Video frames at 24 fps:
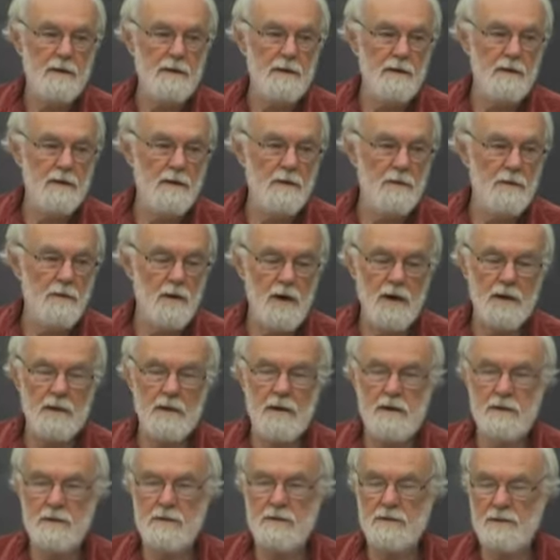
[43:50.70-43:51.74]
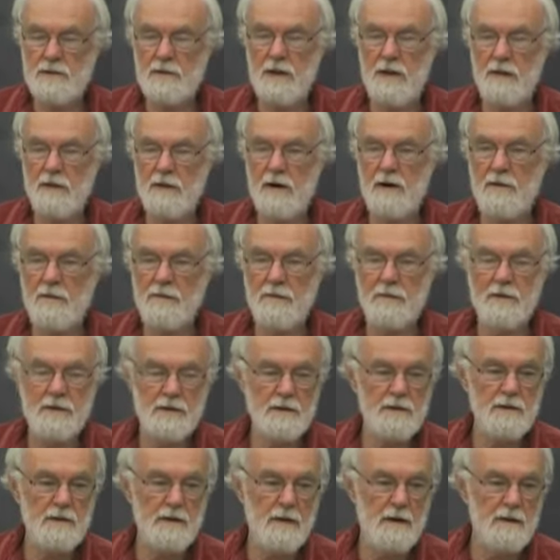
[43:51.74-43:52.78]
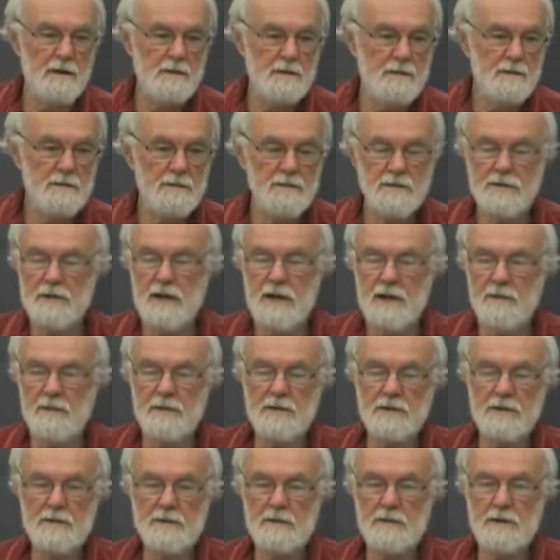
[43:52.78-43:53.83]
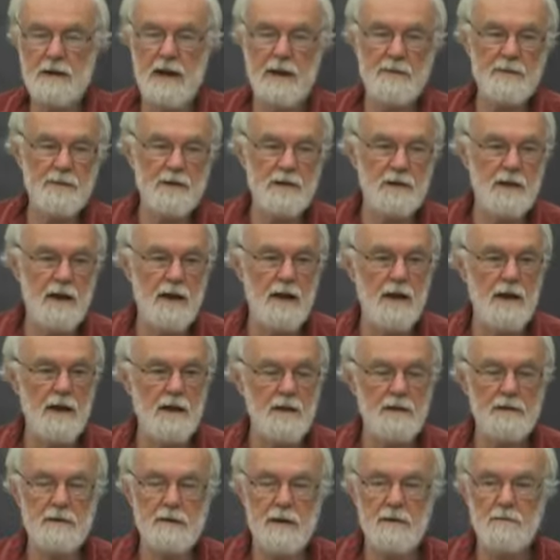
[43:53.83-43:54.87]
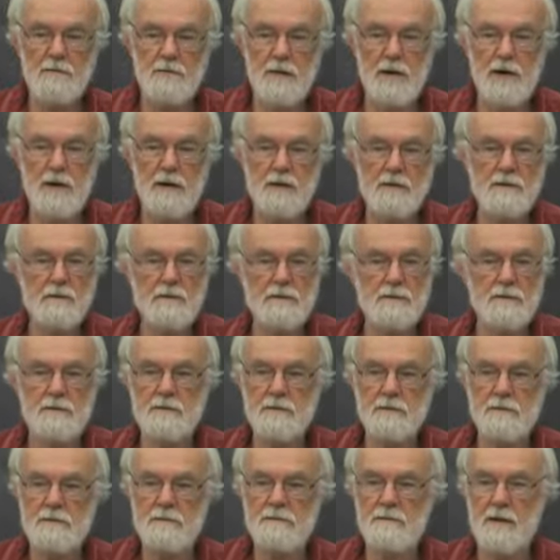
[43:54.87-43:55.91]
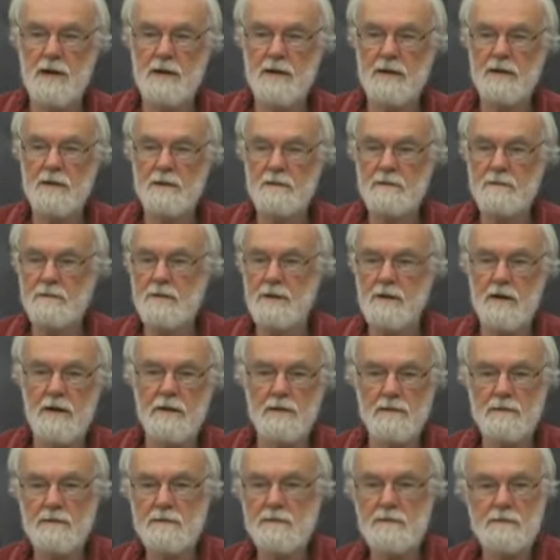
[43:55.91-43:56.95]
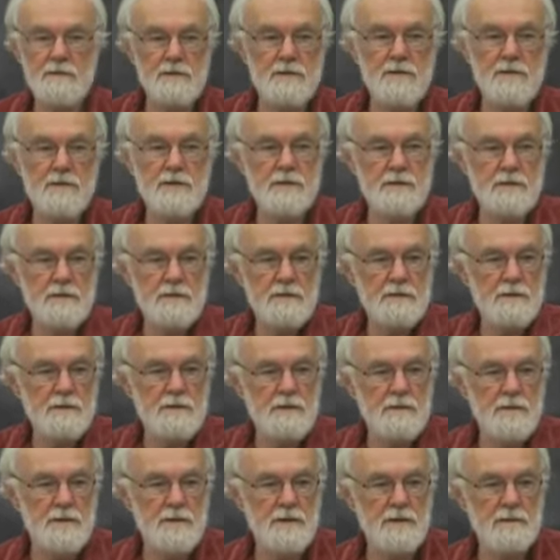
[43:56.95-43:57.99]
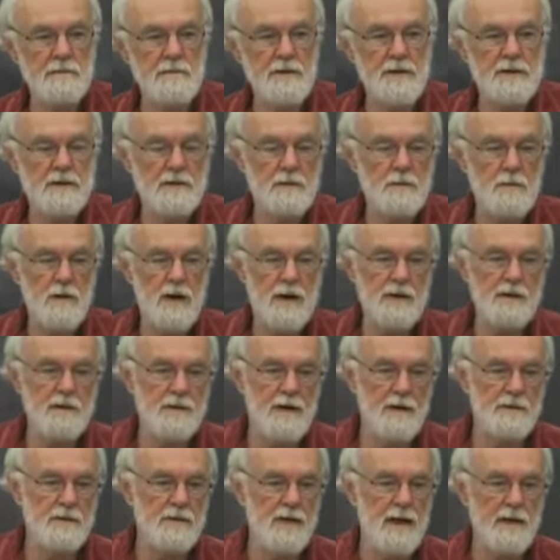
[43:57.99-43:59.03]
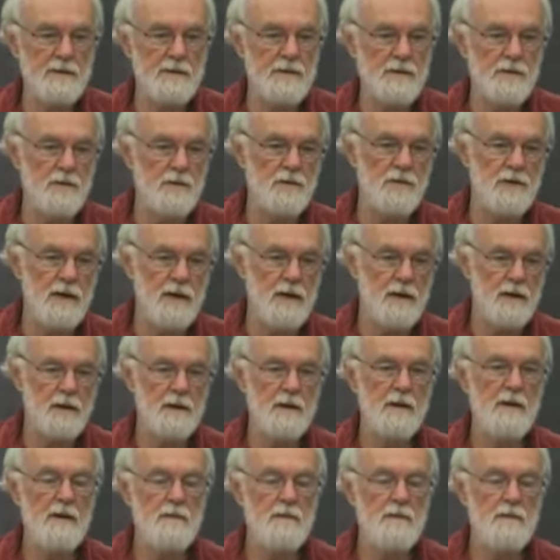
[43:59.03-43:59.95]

Uh, why can't you start off with, you know, the same as capital A and then borrow money, you know, do it, do it in pieces? Why do you have to have it all there?